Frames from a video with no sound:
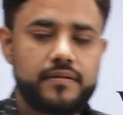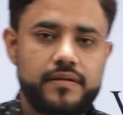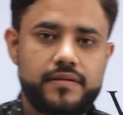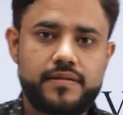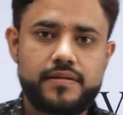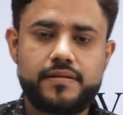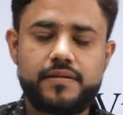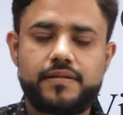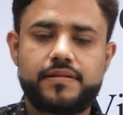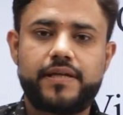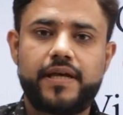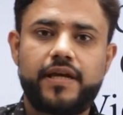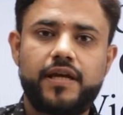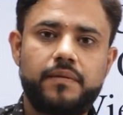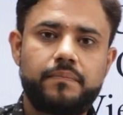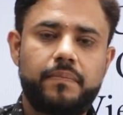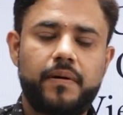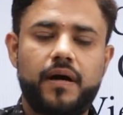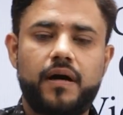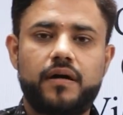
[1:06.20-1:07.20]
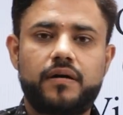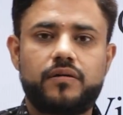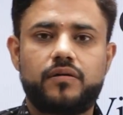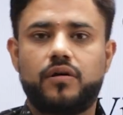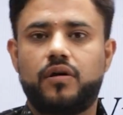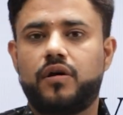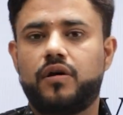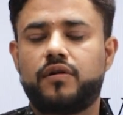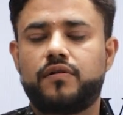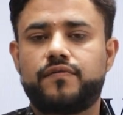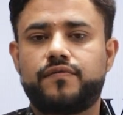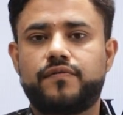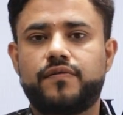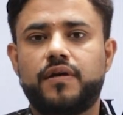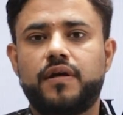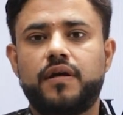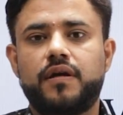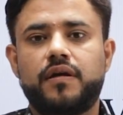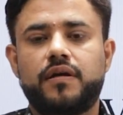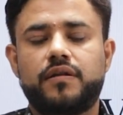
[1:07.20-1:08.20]
This is the second part of
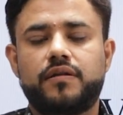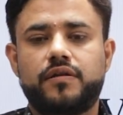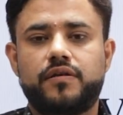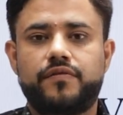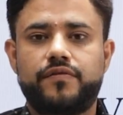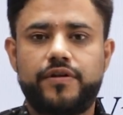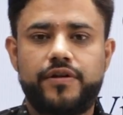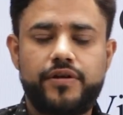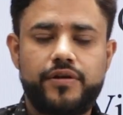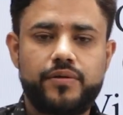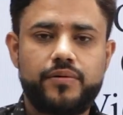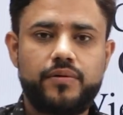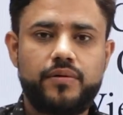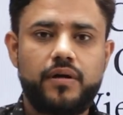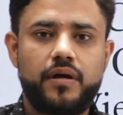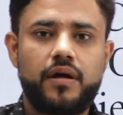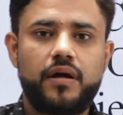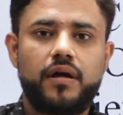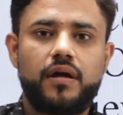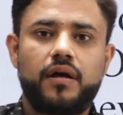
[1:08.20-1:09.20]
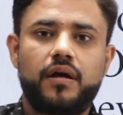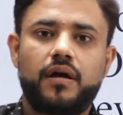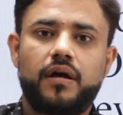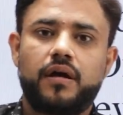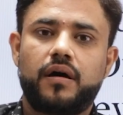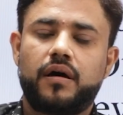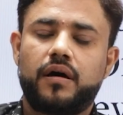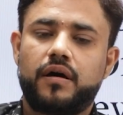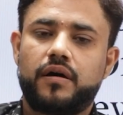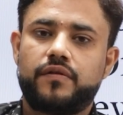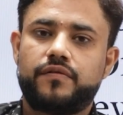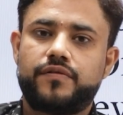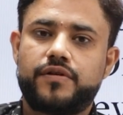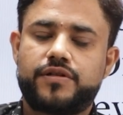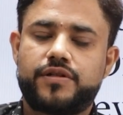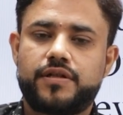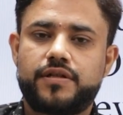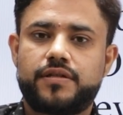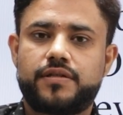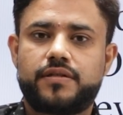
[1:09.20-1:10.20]
the video,
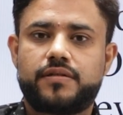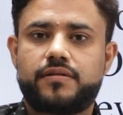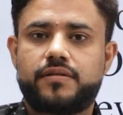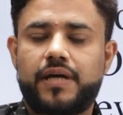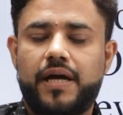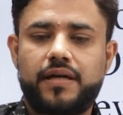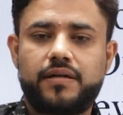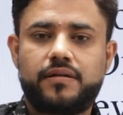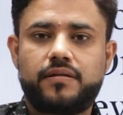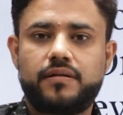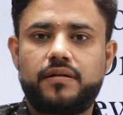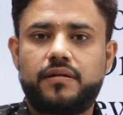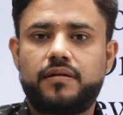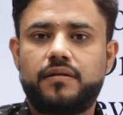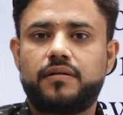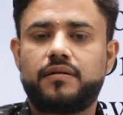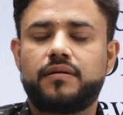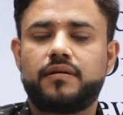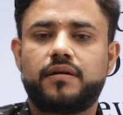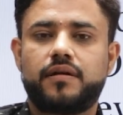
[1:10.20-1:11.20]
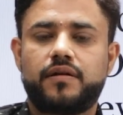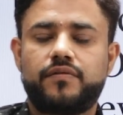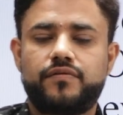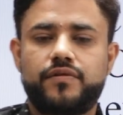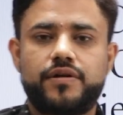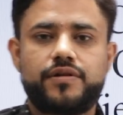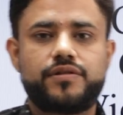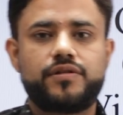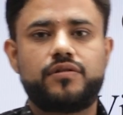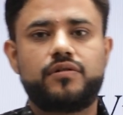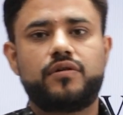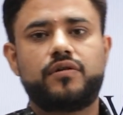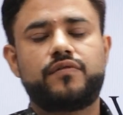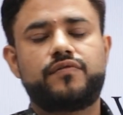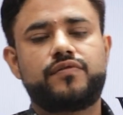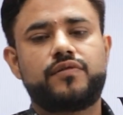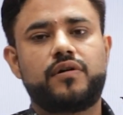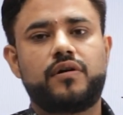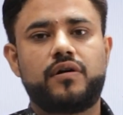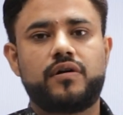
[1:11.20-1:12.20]
which is titled Conversion
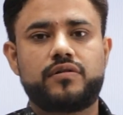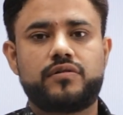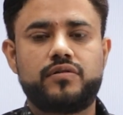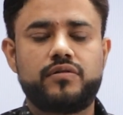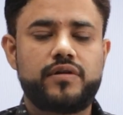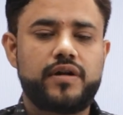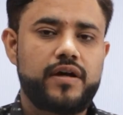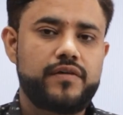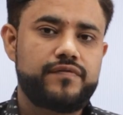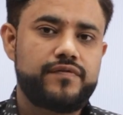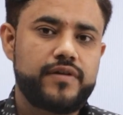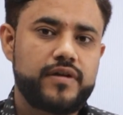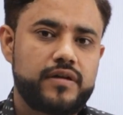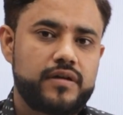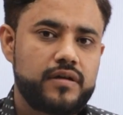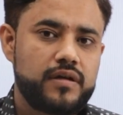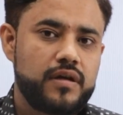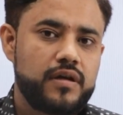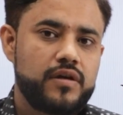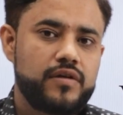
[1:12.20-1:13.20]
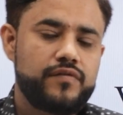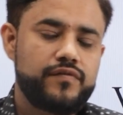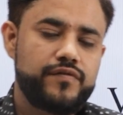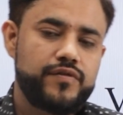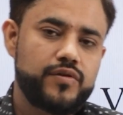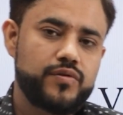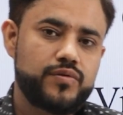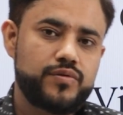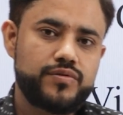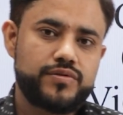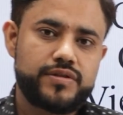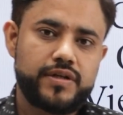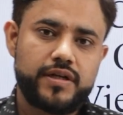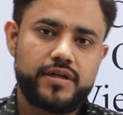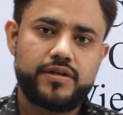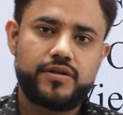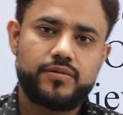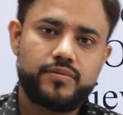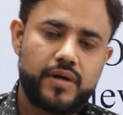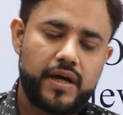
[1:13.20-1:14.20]
of Orthographic Views
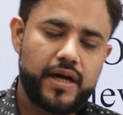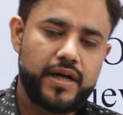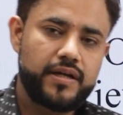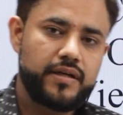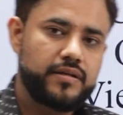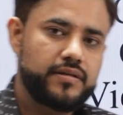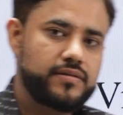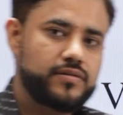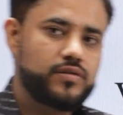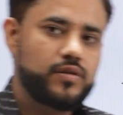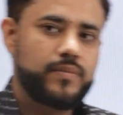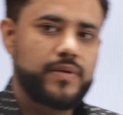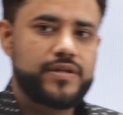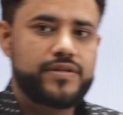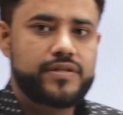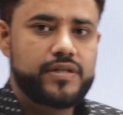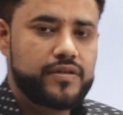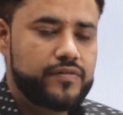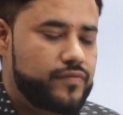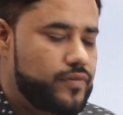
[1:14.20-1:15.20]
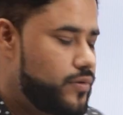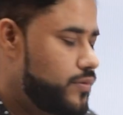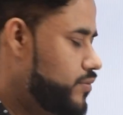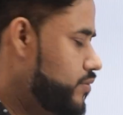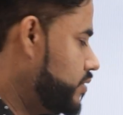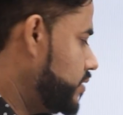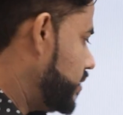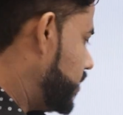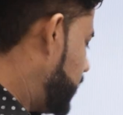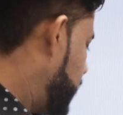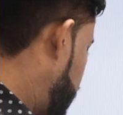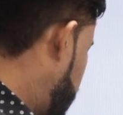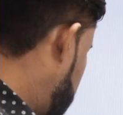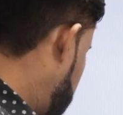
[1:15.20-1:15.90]
into Isometric Views.